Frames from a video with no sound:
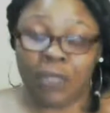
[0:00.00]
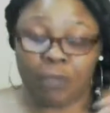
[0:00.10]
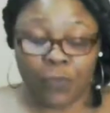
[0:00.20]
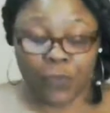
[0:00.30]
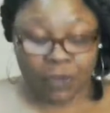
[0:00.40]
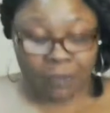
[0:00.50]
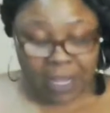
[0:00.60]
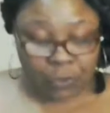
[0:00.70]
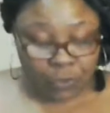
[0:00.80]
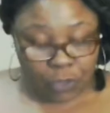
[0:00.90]
keeping with your
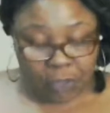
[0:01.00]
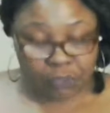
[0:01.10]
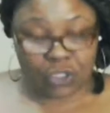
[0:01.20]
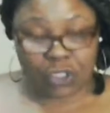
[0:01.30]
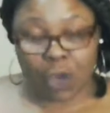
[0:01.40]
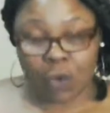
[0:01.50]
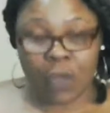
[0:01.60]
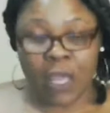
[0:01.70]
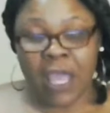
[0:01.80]
mouth, you come to know.